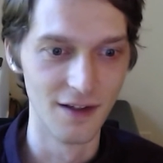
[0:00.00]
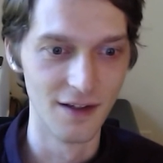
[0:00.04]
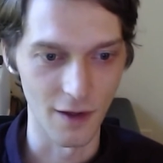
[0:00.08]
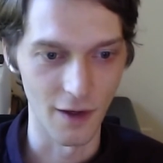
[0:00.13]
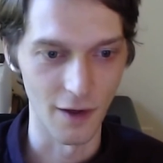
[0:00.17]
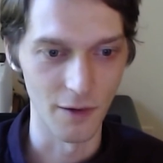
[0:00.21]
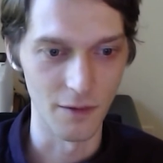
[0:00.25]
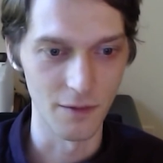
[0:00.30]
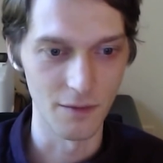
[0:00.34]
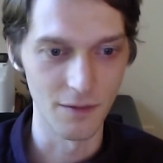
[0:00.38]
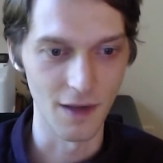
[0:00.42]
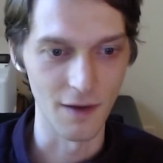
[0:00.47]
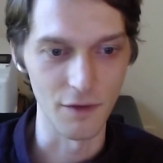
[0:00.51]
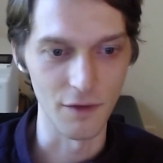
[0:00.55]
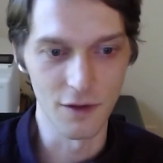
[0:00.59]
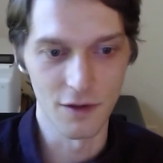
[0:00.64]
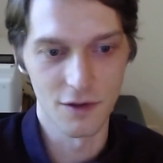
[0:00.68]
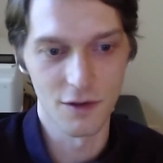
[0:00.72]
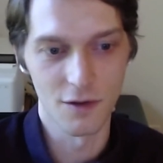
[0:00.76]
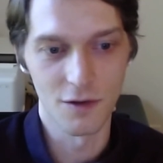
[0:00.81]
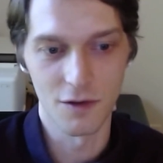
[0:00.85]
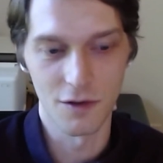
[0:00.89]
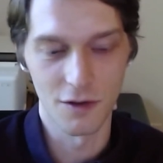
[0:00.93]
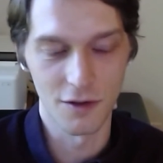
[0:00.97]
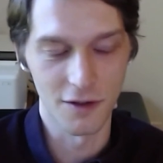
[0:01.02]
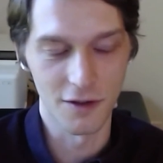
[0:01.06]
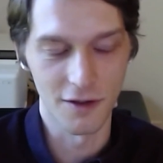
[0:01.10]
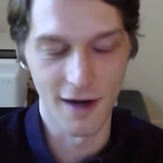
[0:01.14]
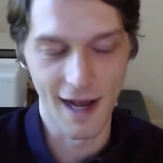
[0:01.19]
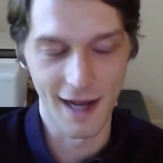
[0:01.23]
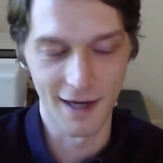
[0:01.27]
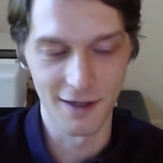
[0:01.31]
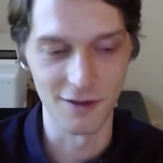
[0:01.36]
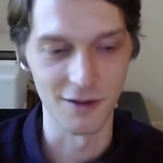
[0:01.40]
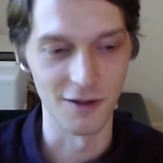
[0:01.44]
So if there's user
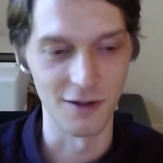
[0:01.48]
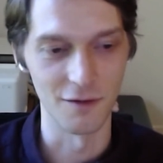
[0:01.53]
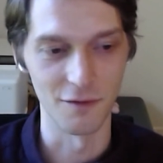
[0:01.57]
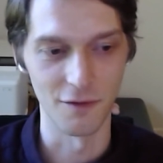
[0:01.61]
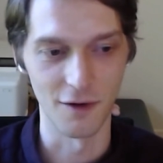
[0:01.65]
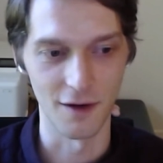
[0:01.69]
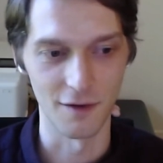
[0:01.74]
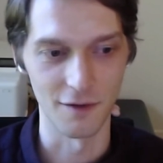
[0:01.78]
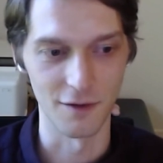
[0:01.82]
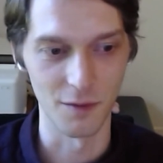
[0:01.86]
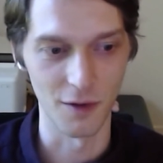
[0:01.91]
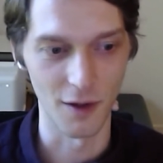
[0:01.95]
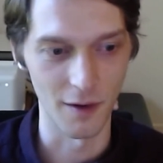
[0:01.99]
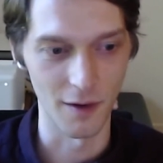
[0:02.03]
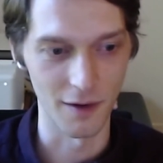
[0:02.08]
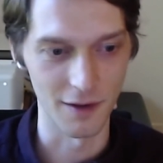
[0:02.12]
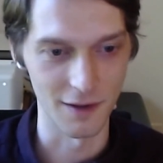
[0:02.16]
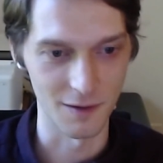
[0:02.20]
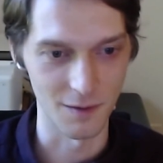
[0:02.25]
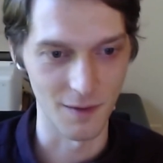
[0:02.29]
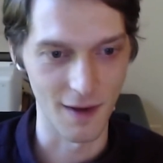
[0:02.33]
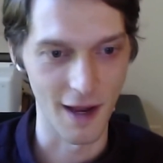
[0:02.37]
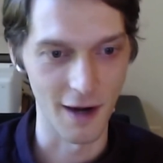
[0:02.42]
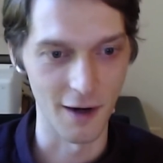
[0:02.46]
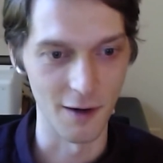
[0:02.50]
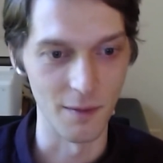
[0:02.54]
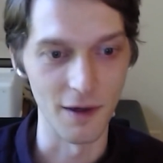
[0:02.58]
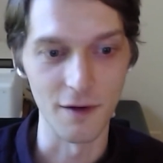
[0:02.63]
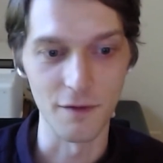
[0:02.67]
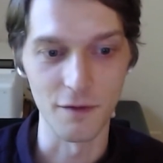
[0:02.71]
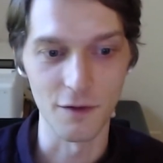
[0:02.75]
interaction involved, it probably doesn't matter.